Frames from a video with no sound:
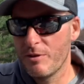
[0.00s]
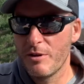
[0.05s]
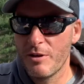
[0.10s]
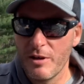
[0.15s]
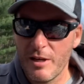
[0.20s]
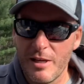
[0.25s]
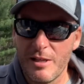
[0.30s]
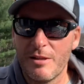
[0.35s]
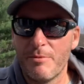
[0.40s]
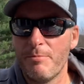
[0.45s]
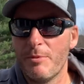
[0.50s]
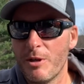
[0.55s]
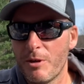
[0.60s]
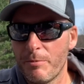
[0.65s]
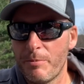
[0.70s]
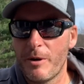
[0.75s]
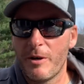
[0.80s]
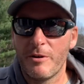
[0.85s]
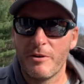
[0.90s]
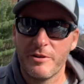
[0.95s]
in the middle
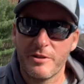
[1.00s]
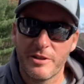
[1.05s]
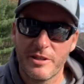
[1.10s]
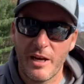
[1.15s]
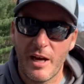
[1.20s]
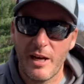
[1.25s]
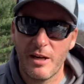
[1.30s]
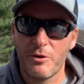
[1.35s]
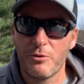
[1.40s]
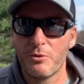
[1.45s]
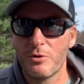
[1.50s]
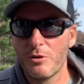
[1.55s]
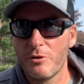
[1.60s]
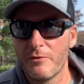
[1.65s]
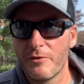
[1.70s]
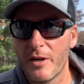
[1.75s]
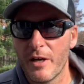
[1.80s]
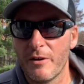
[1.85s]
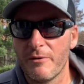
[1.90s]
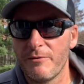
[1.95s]
part of the saddle where
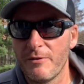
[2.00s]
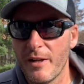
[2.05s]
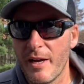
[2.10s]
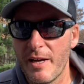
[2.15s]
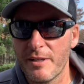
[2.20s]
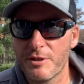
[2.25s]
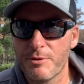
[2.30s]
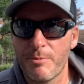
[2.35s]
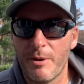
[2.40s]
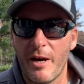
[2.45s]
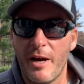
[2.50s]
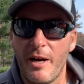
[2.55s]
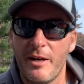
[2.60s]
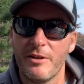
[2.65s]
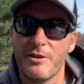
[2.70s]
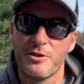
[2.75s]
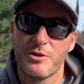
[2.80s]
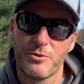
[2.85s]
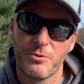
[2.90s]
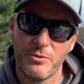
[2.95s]
you've got a flat spot,
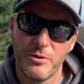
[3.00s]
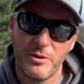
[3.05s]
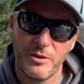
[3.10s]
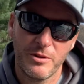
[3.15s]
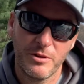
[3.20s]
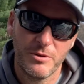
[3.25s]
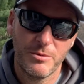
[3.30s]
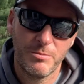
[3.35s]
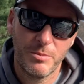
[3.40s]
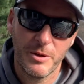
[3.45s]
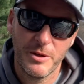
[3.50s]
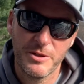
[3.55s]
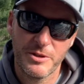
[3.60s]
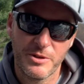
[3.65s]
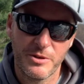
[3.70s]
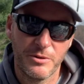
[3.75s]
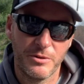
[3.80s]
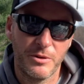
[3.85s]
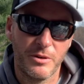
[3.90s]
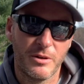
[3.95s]
is a really good place
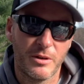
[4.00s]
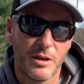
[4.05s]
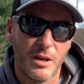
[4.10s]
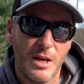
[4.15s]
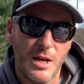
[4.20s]
to look.